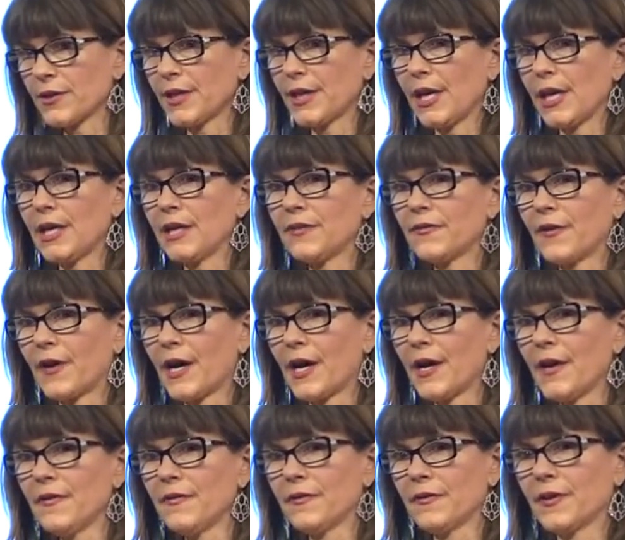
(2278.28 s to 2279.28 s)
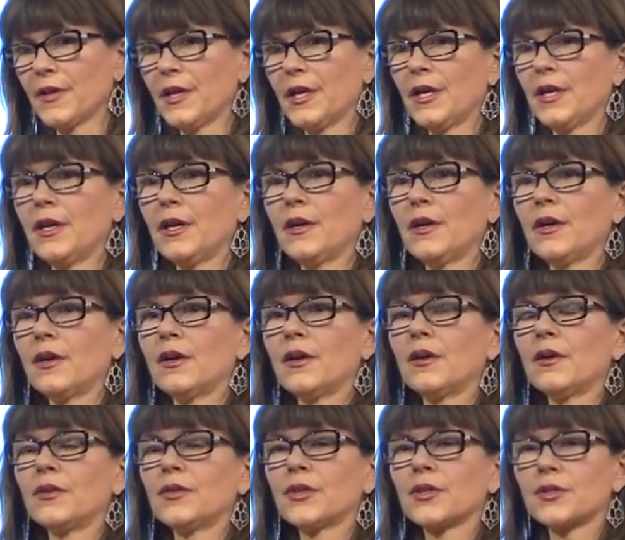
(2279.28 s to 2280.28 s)
than 85,
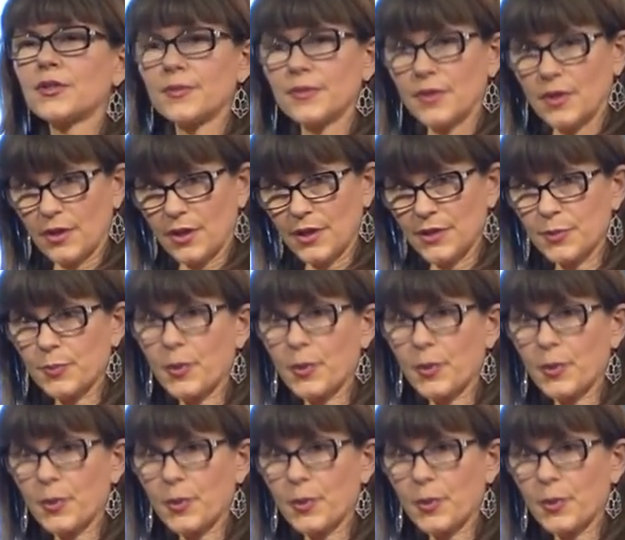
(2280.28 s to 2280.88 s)
there is